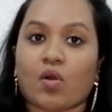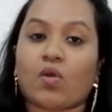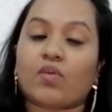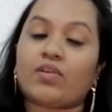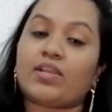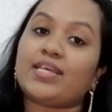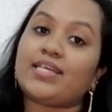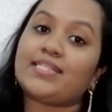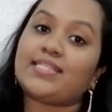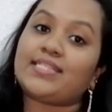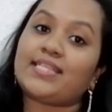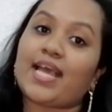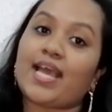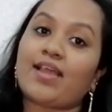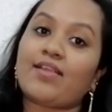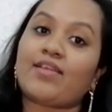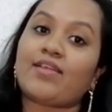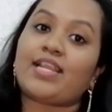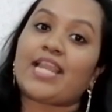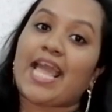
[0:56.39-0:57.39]
Or is
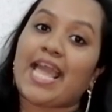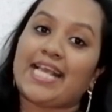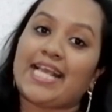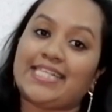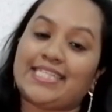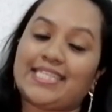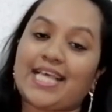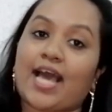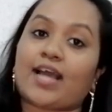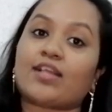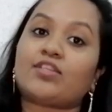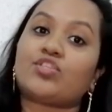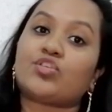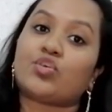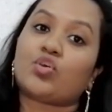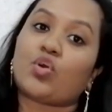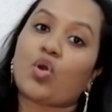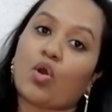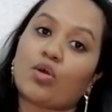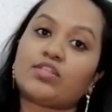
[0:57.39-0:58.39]
there an exact
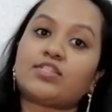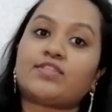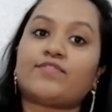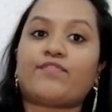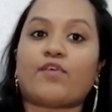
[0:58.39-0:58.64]
cause